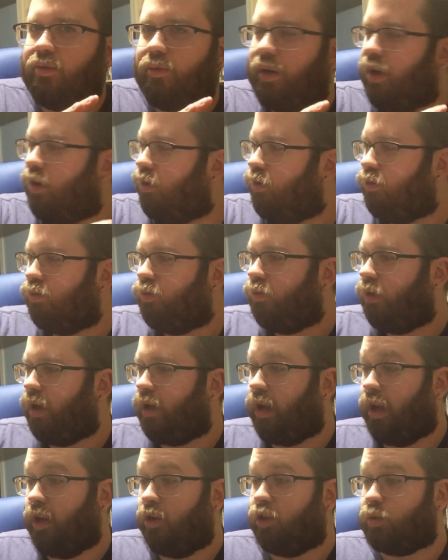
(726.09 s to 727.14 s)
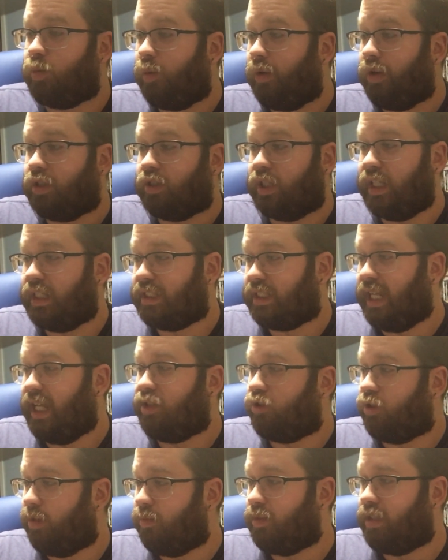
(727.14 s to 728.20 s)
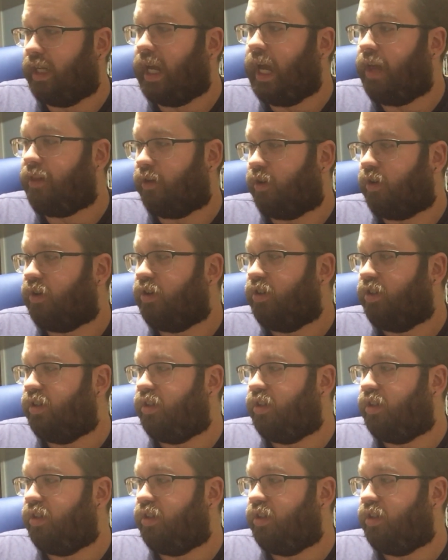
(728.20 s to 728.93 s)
We don't, like, it used to be we see scenes of them together.